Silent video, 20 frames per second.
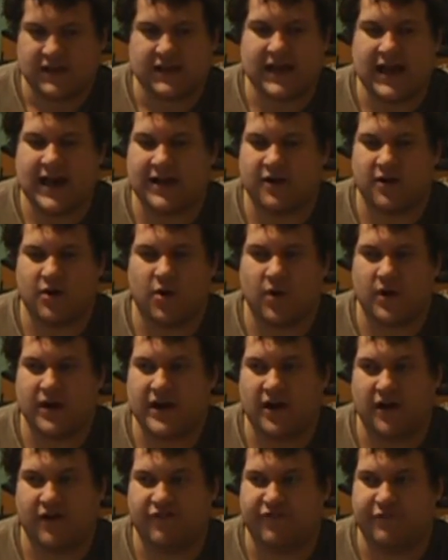
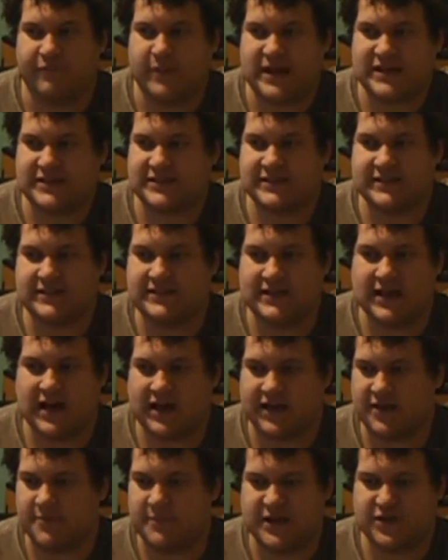category of Best
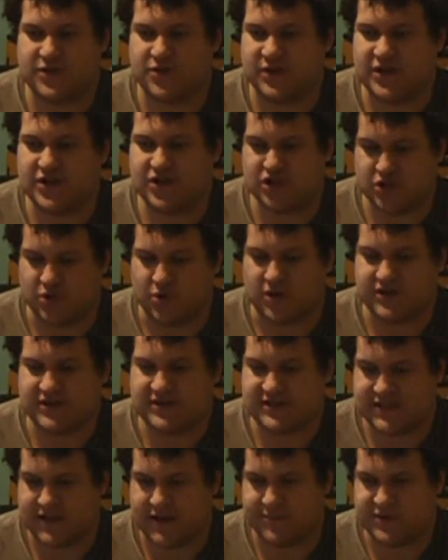Documentary
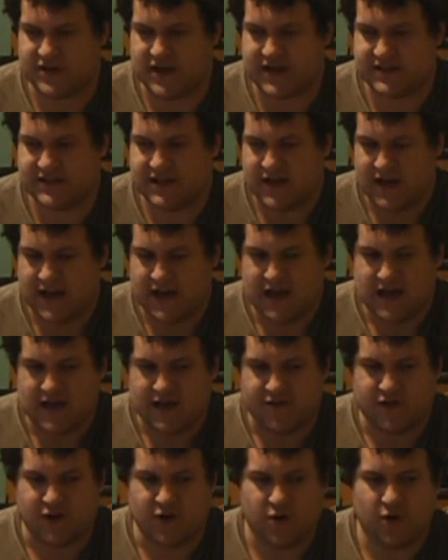Short Subject.
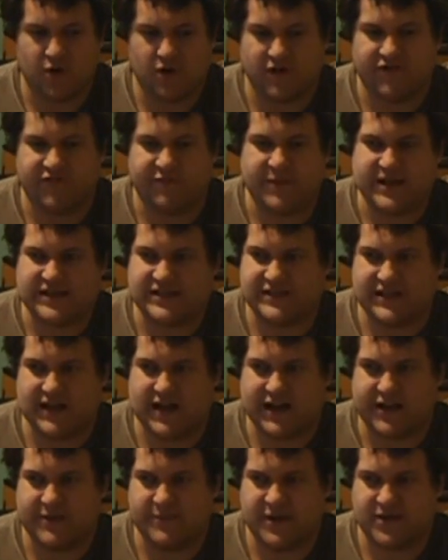The goal of Best
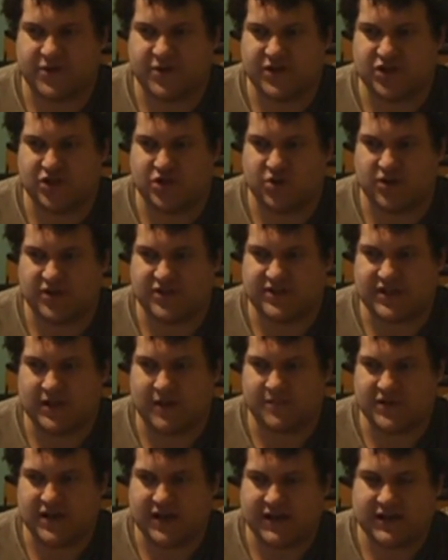Documentary Short
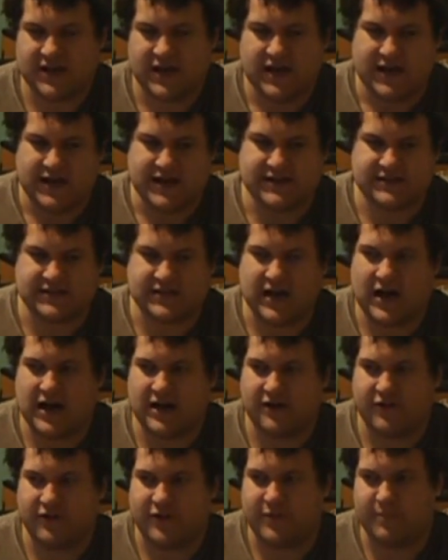Subject is to
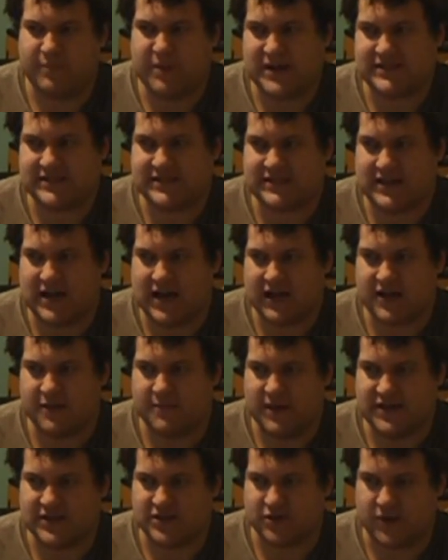honor the best
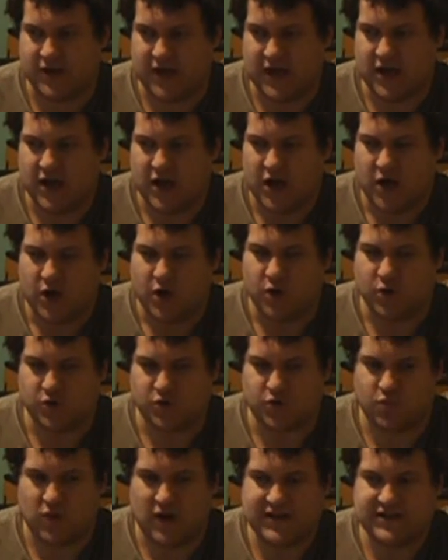documentary
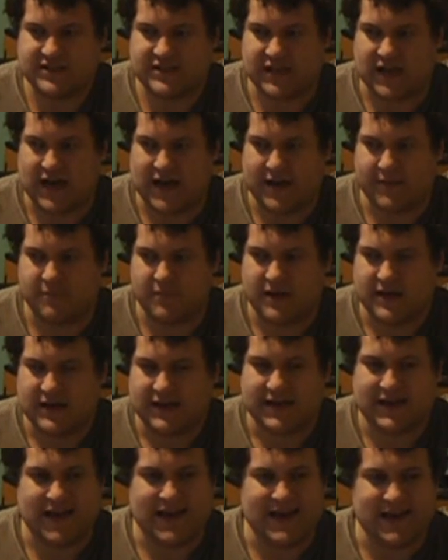whose runtime
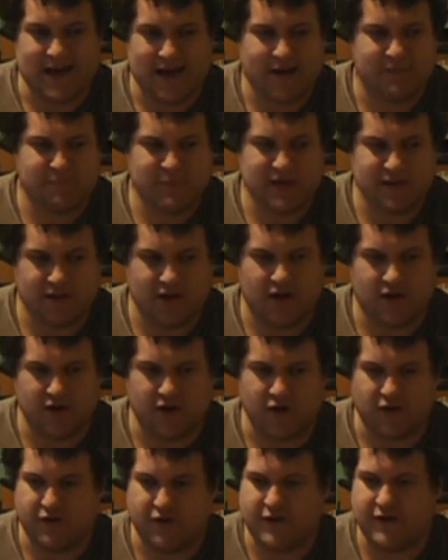cannot be
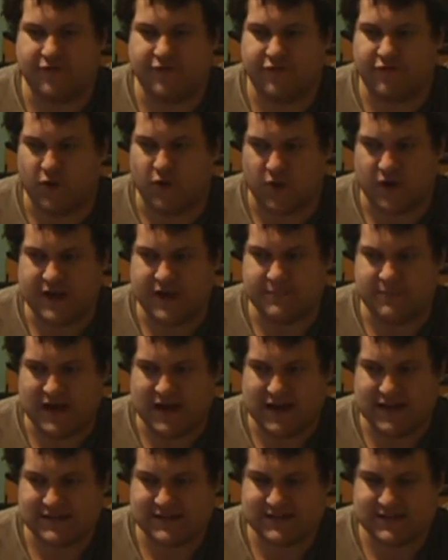longer than 40
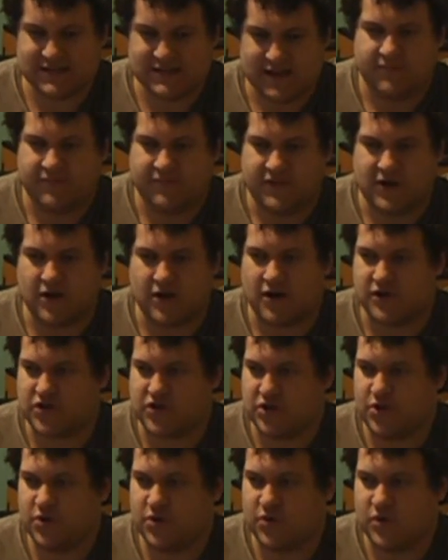minutes. There are
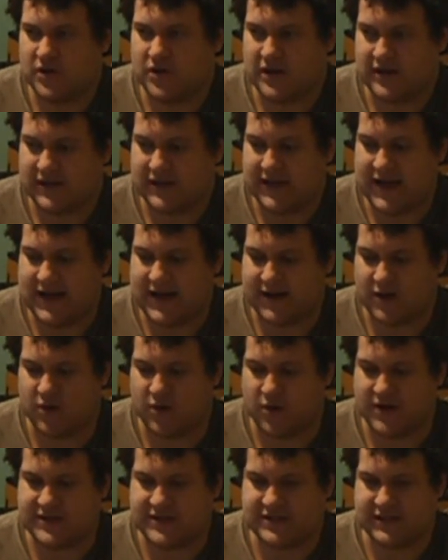two
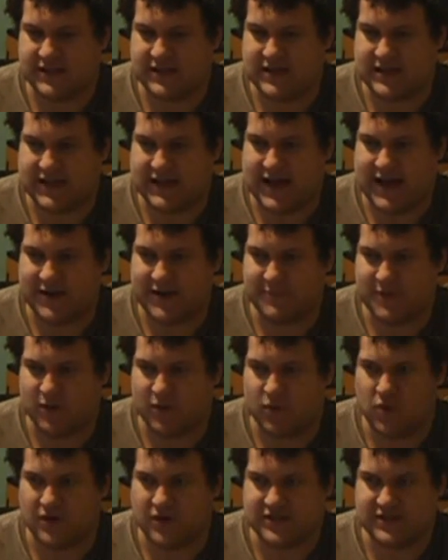categories at the Academy
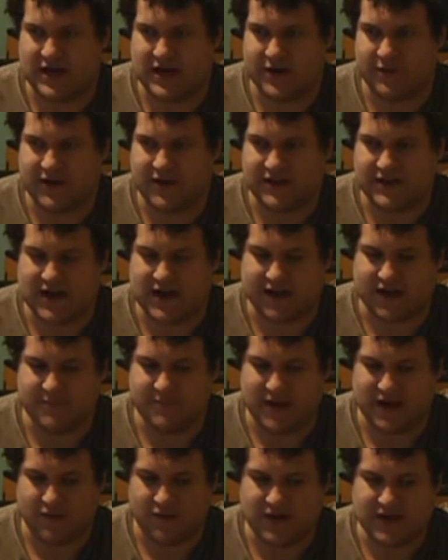Awards honoring
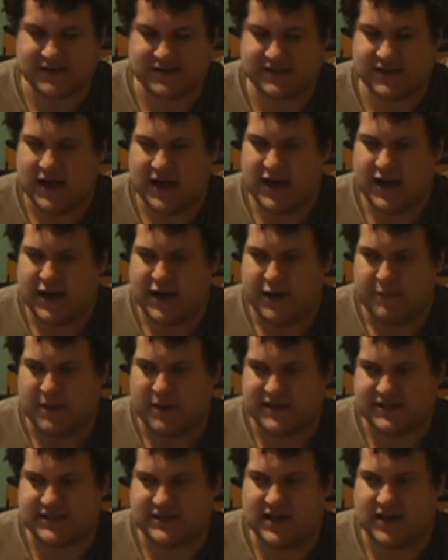documentaries.
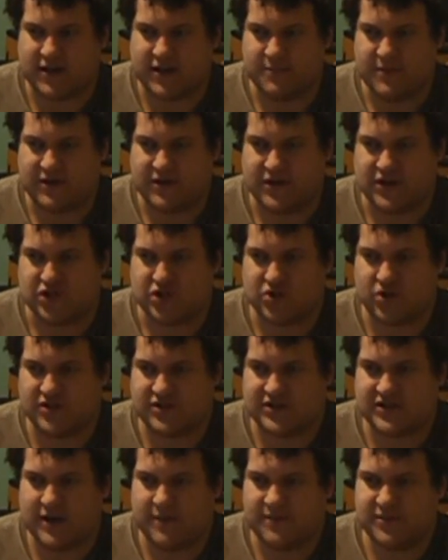Best Documentary
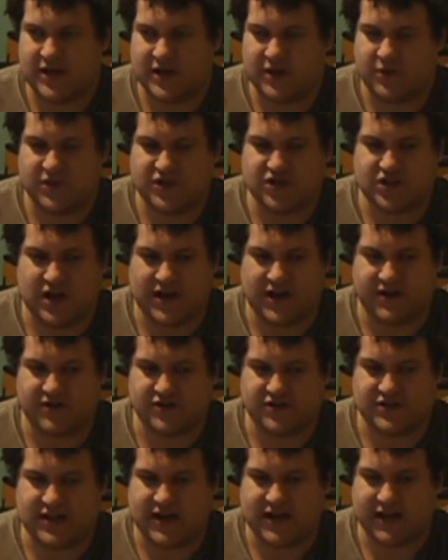Short Subject, which
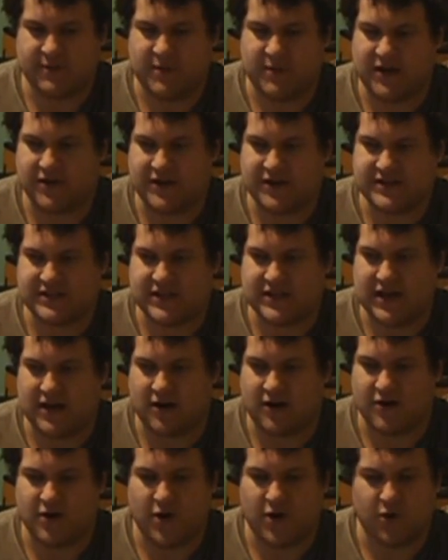honors documentaries
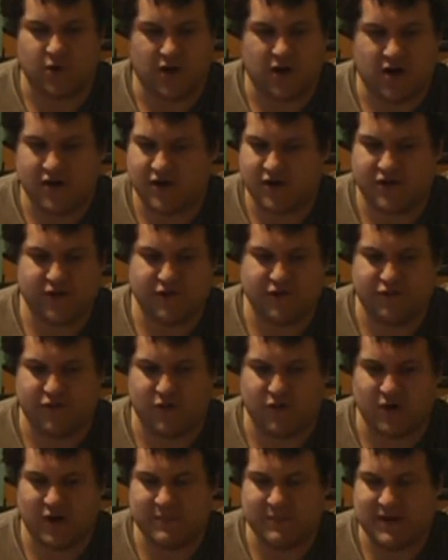that are no longer than
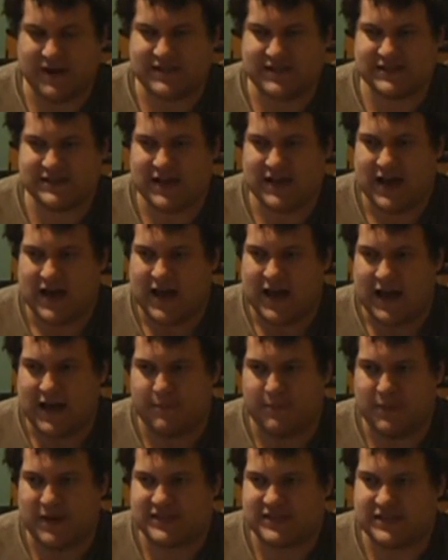40 minutes,
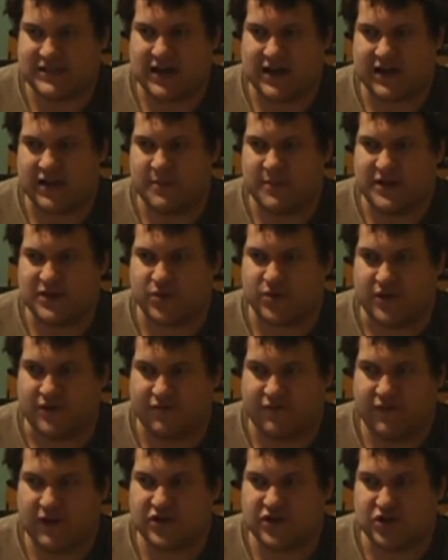and Best Documentary
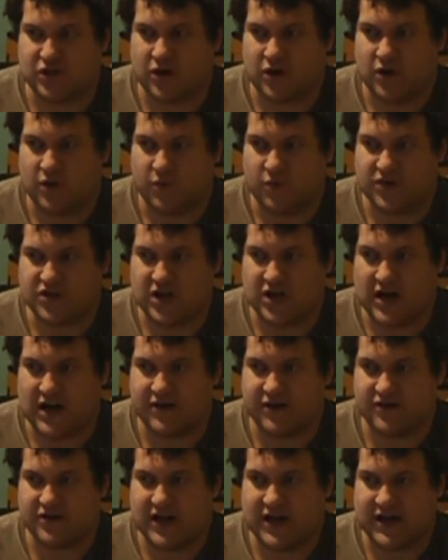Feature, which
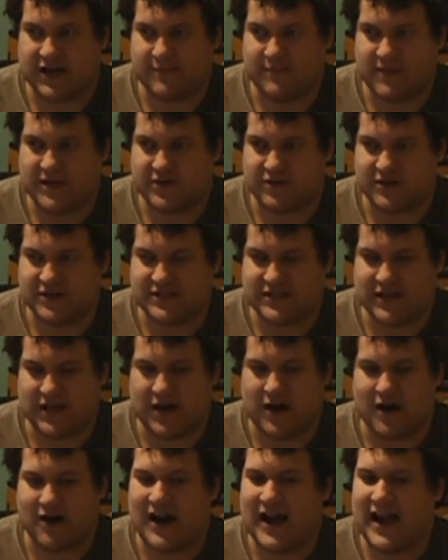honor documentaries
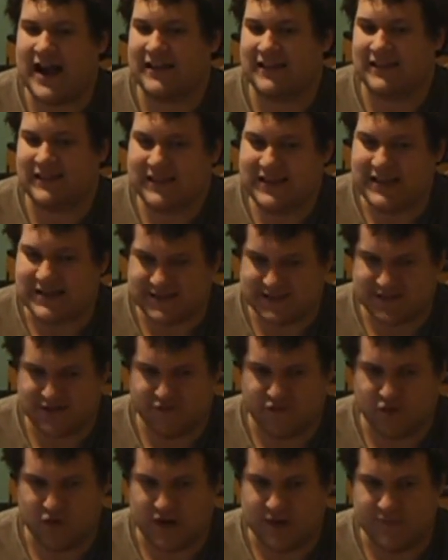that are at
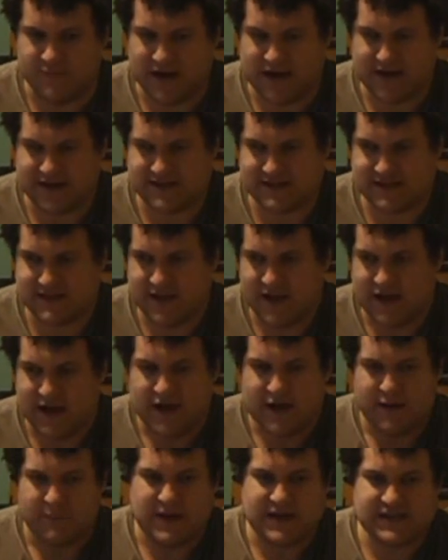least 40 minutes.
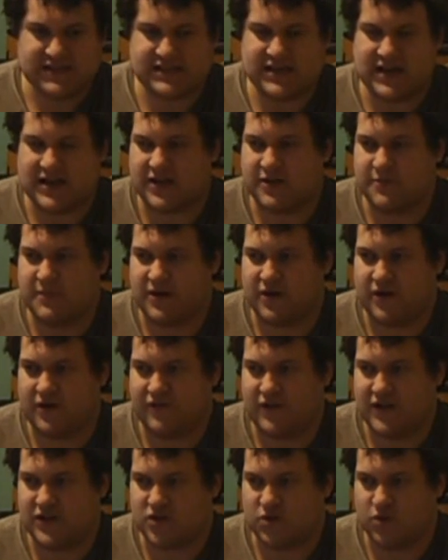Best
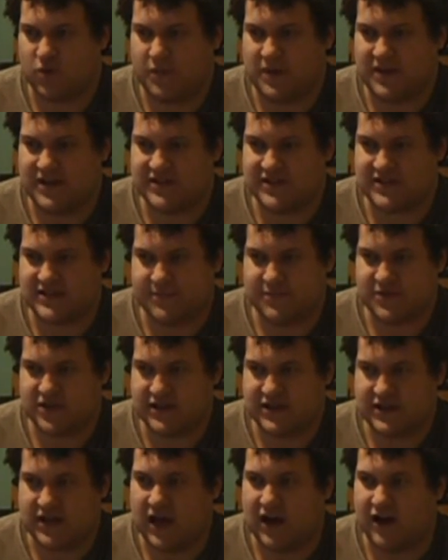Documentary Feature will be the
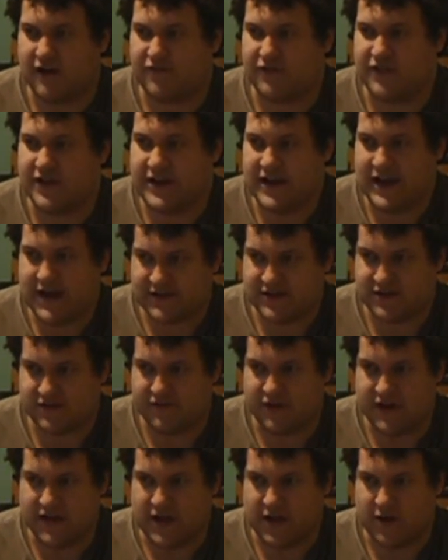subject of the
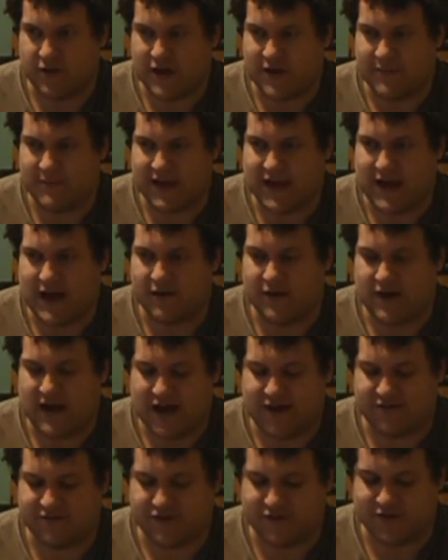next video coming out
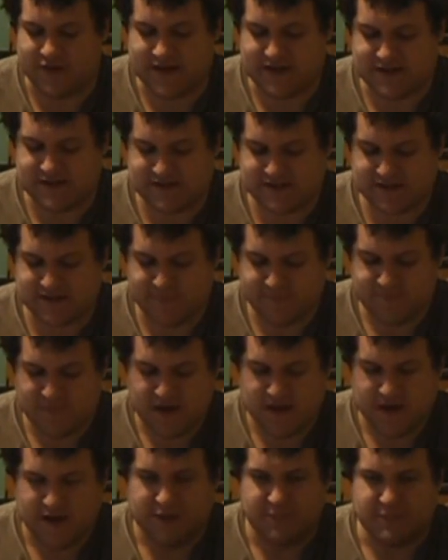after this.
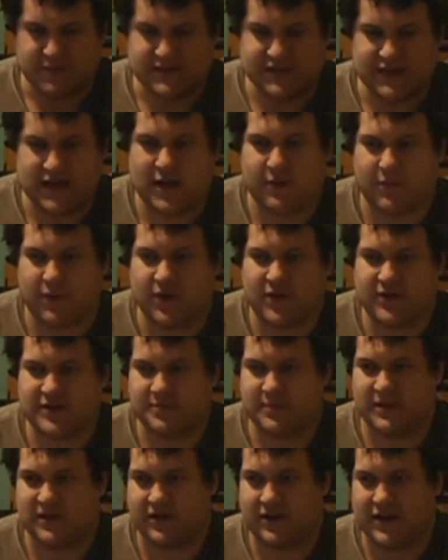But today we're going
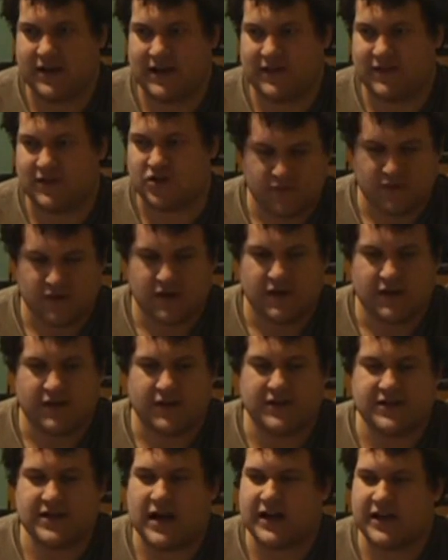to be looking at the,
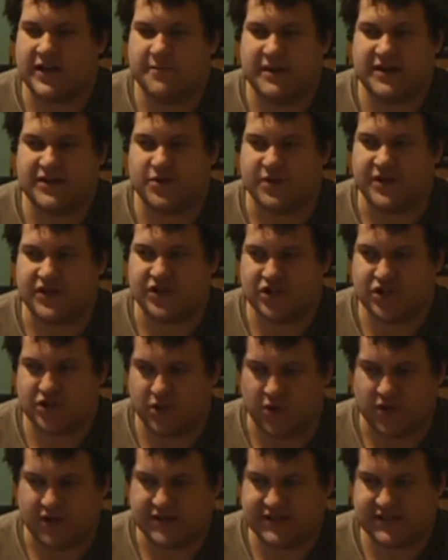the documentary
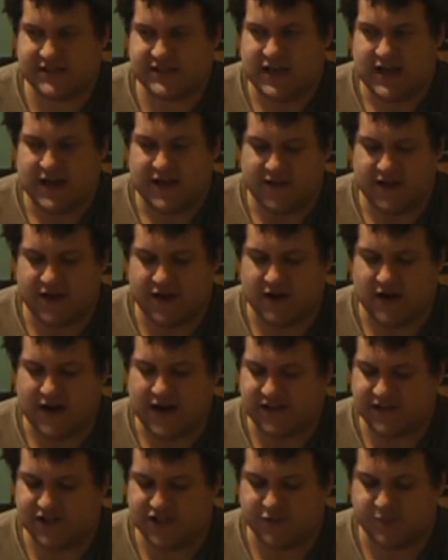shorts that are
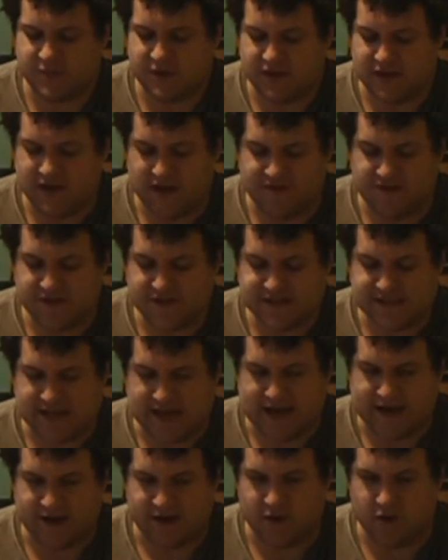eligible in this
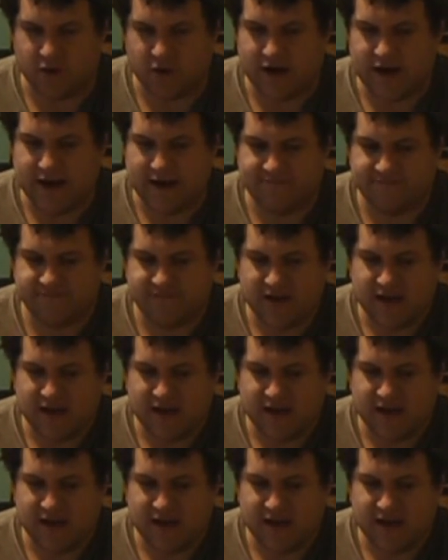category.